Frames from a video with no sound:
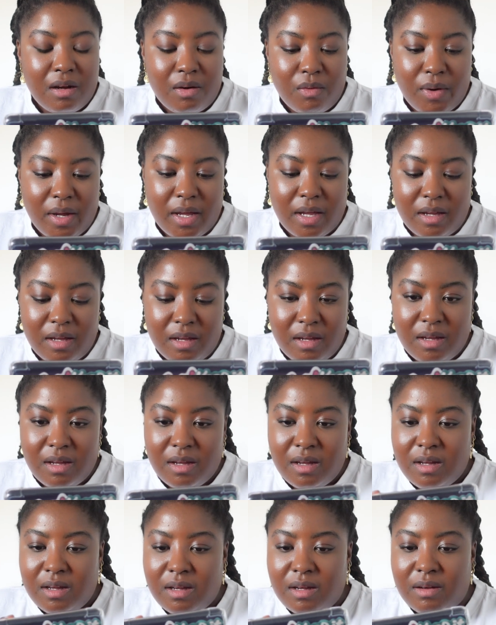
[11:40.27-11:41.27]
wait,
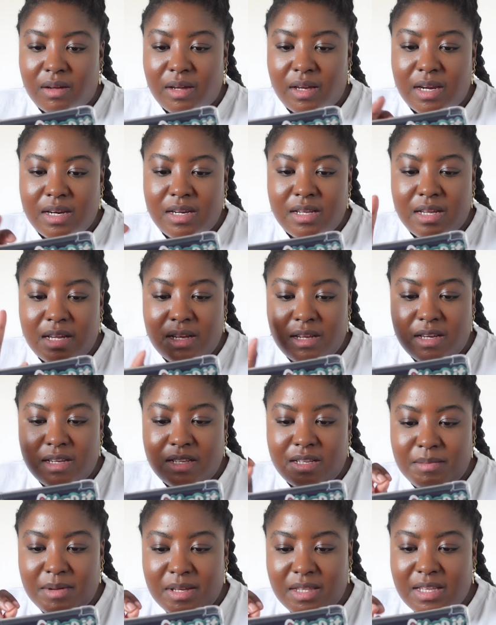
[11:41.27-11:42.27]
okay,
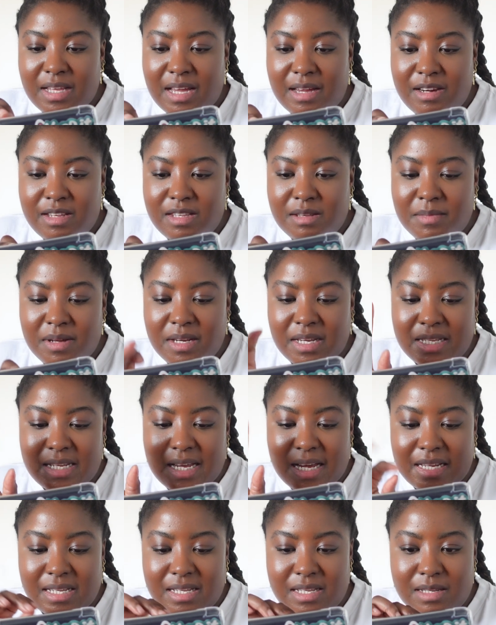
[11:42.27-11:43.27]
I need to make the
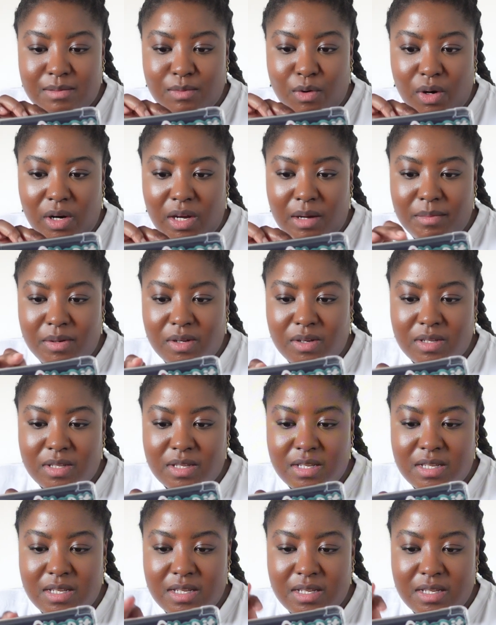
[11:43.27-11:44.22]
text smaller because the